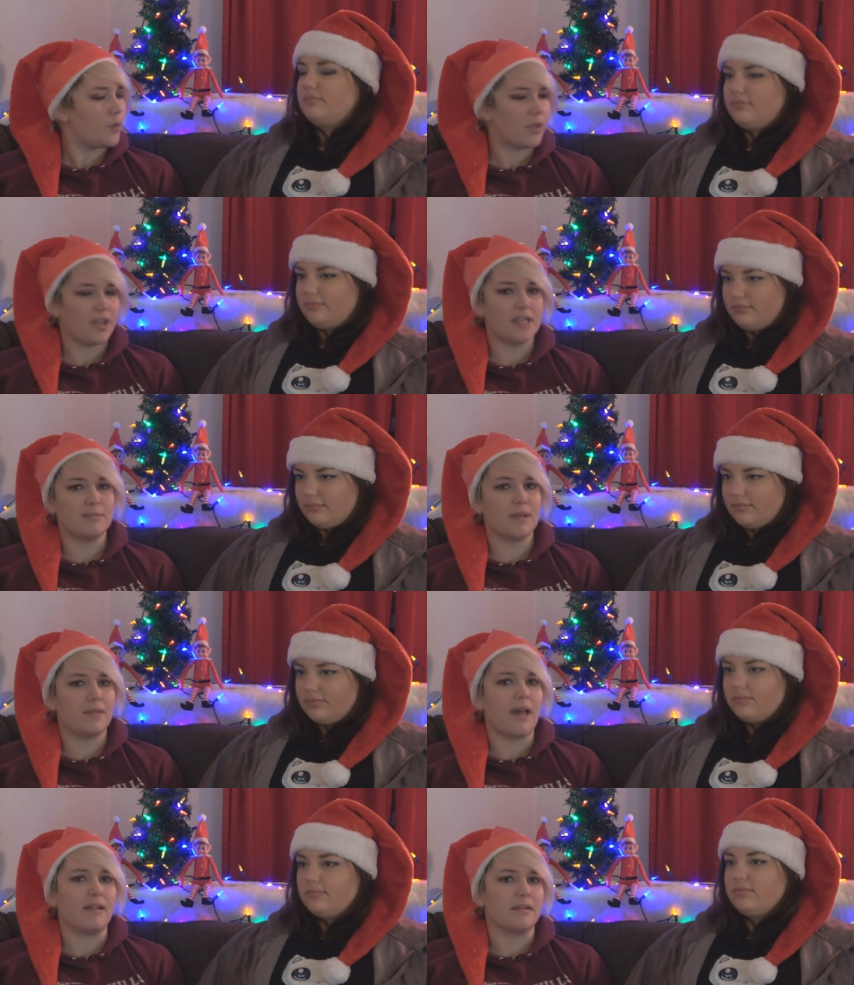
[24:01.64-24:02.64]
Speaker 1: with a kid's
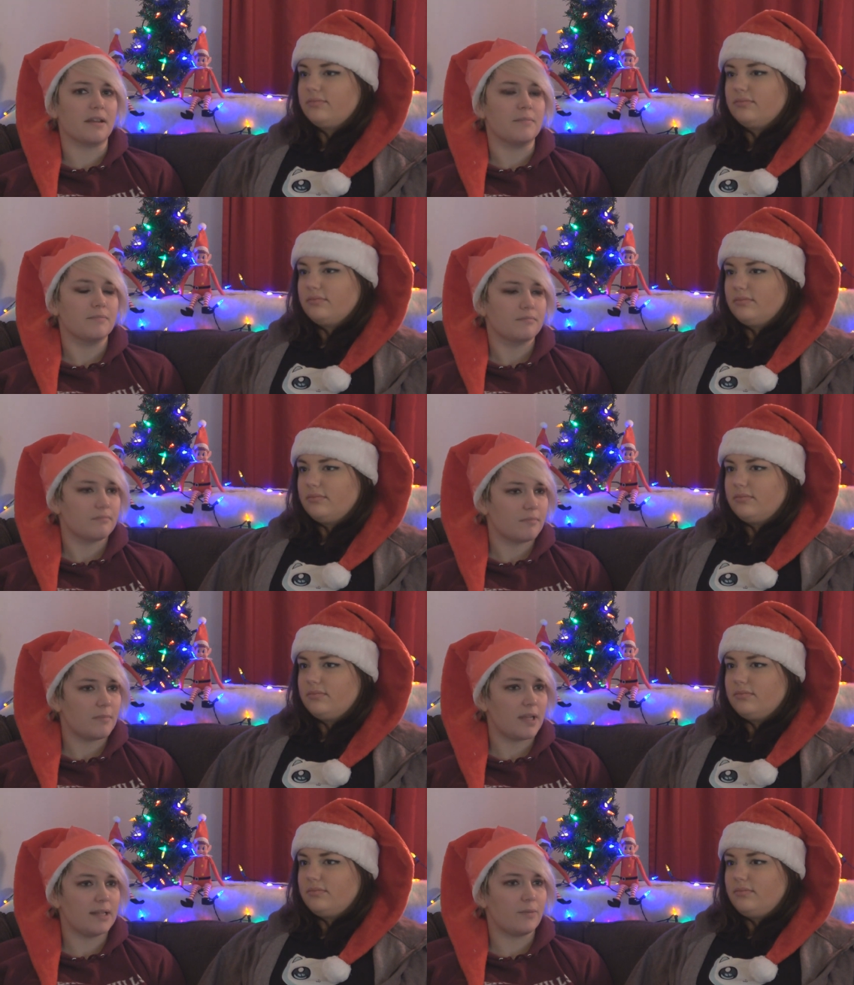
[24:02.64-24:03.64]
mentality.
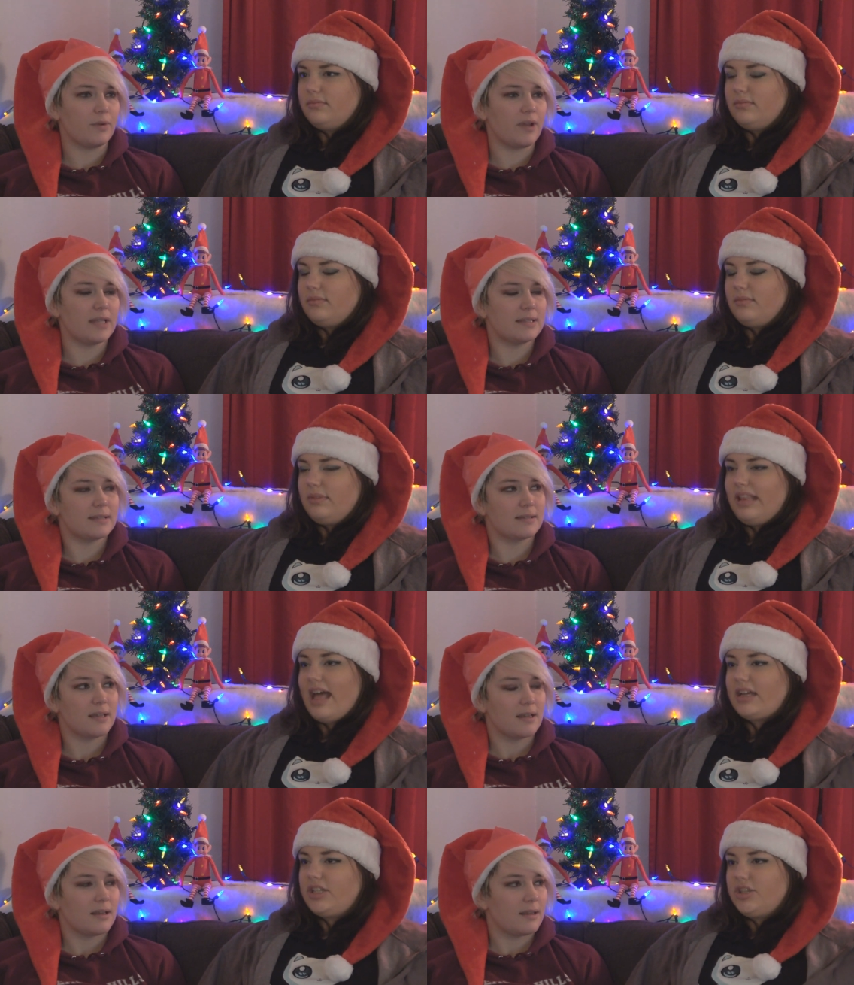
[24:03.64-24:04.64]
It it's
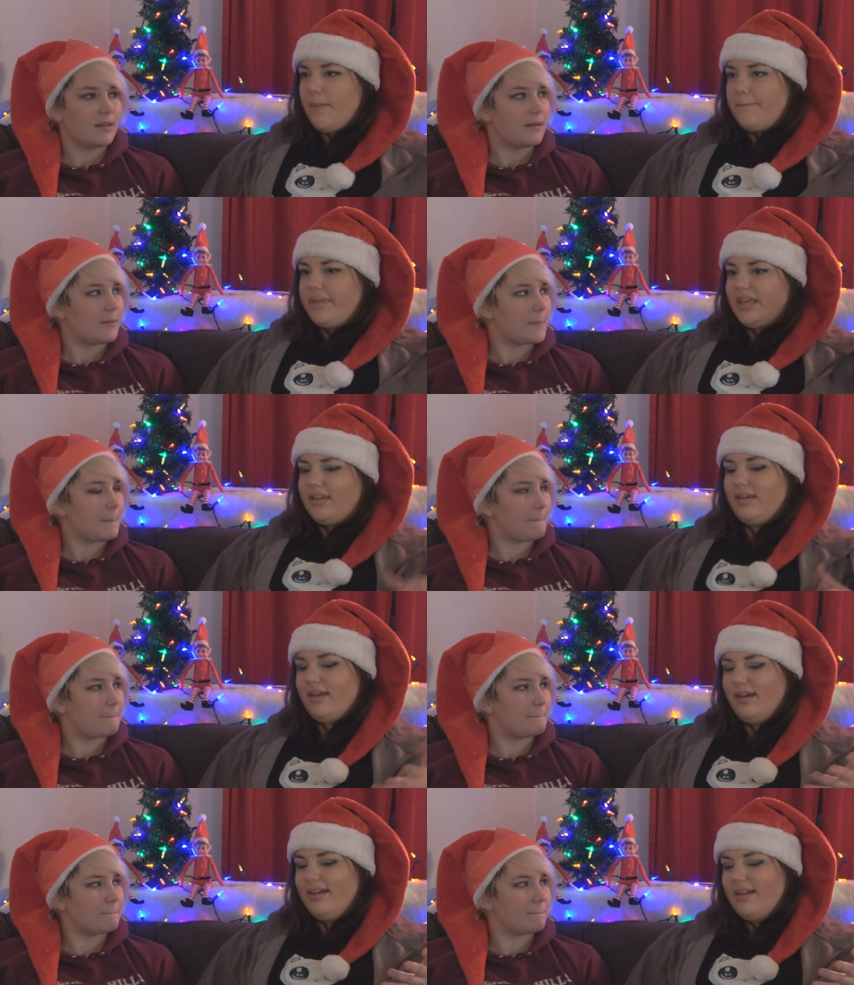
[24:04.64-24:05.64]
like
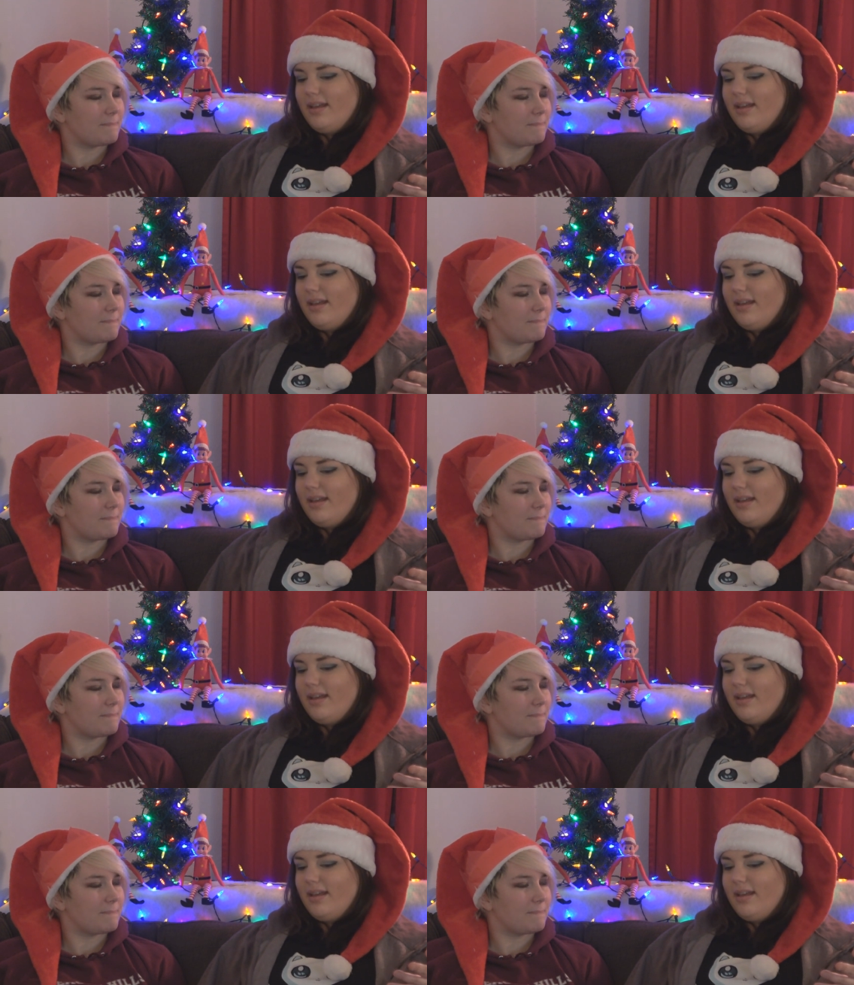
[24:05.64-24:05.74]
dumping uh,